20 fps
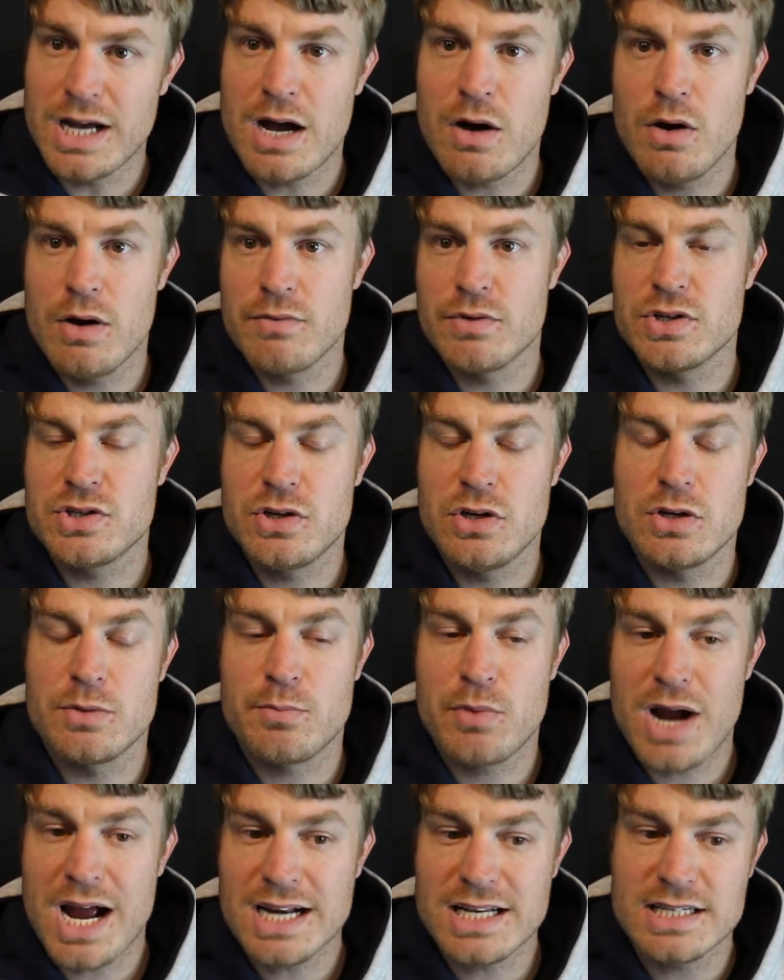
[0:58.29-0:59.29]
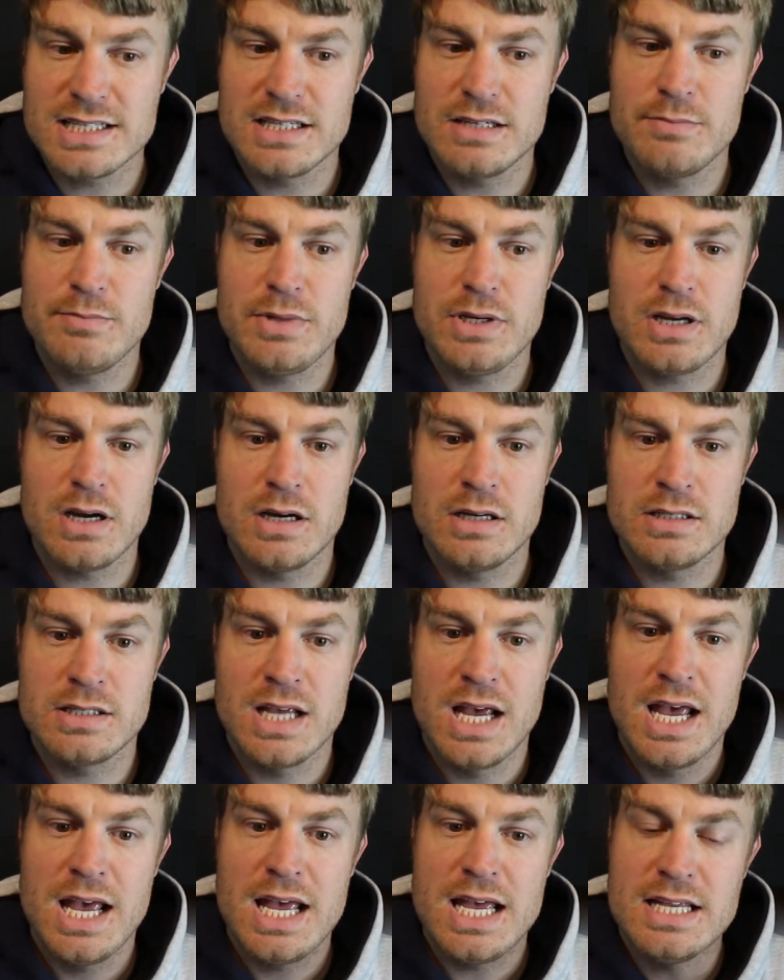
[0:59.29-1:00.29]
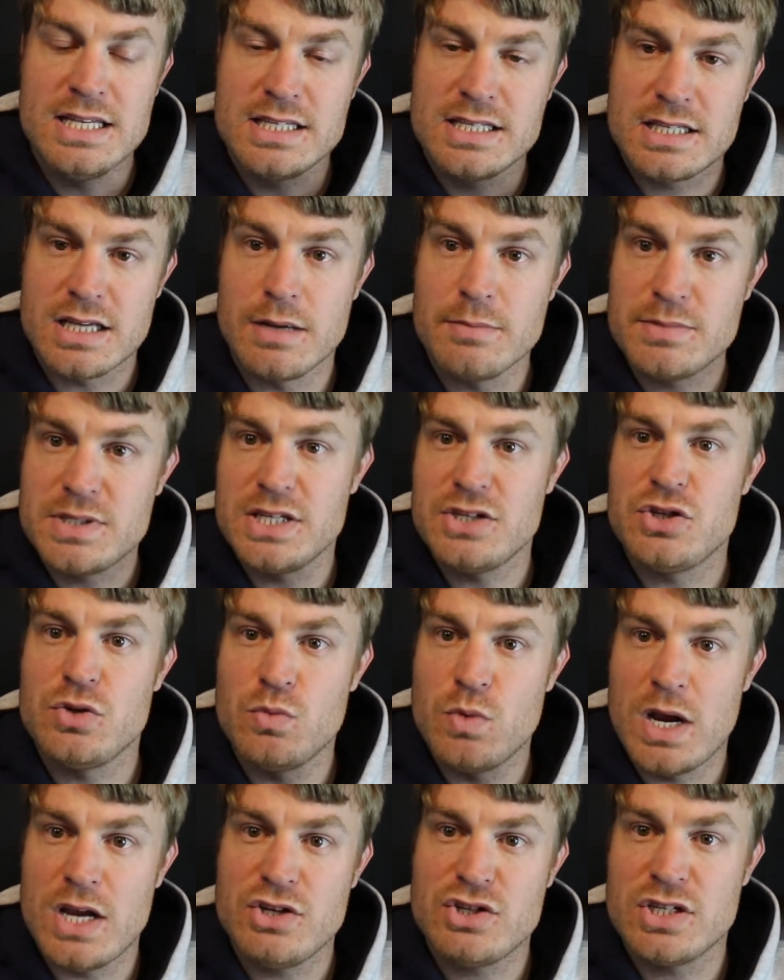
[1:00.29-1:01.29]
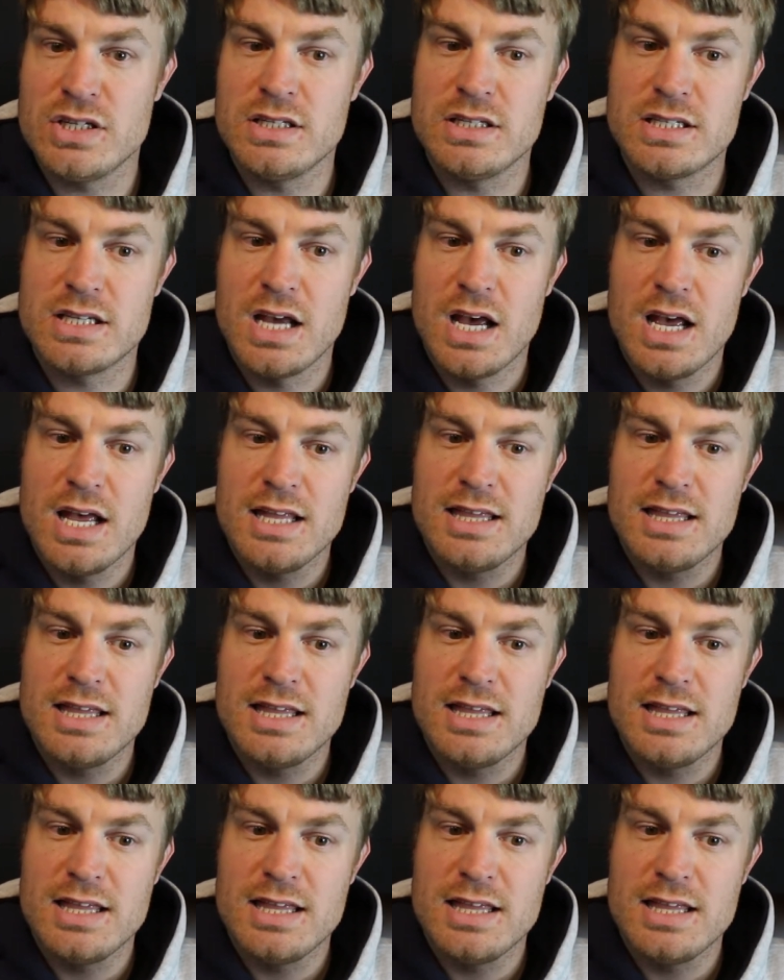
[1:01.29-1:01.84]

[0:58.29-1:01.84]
However, it's good to practice them because in some situations